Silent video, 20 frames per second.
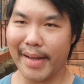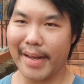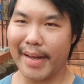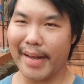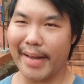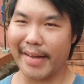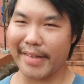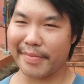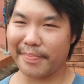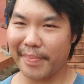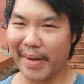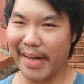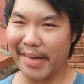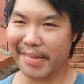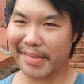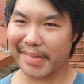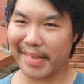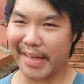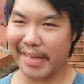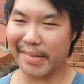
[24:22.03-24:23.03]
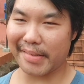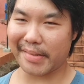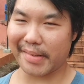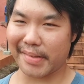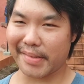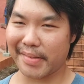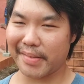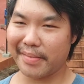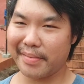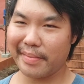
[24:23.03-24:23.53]
As Marx tells
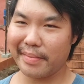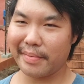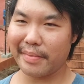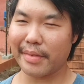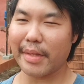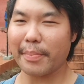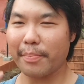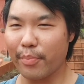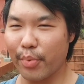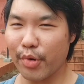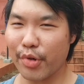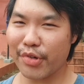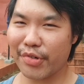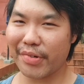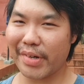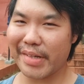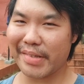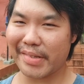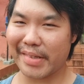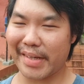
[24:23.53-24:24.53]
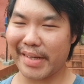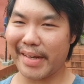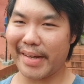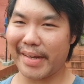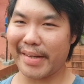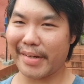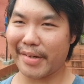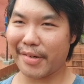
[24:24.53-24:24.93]
us, the bourgeoisie, in